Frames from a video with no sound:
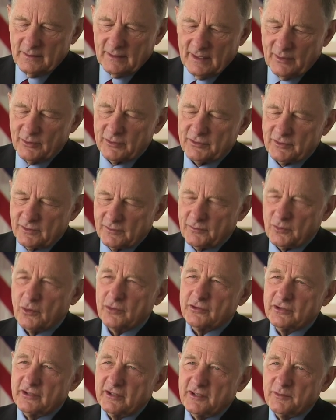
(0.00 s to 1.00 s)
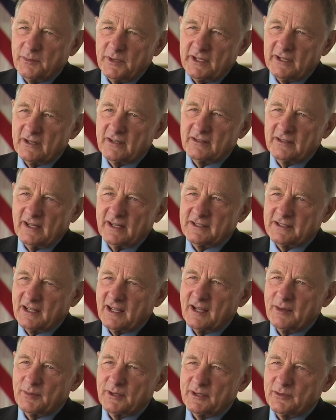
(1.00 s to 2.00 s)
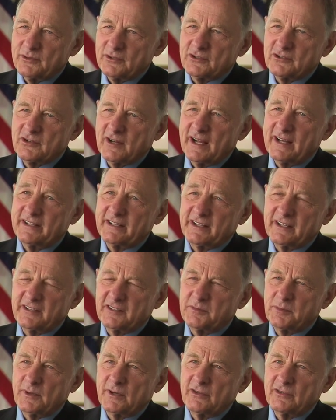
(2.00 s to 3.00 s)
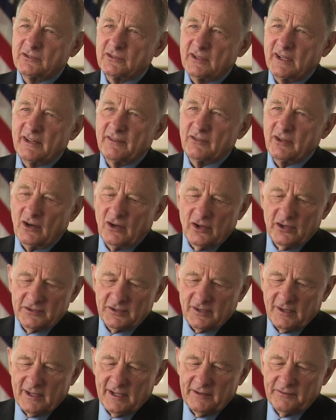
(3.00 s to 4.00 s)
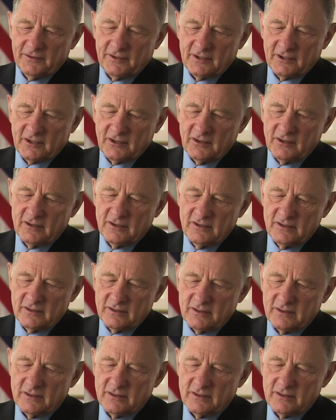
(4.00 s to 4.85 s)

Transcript: I was fortunate to be there at that time, but it was a tragic experience to have the loss of life that occurred.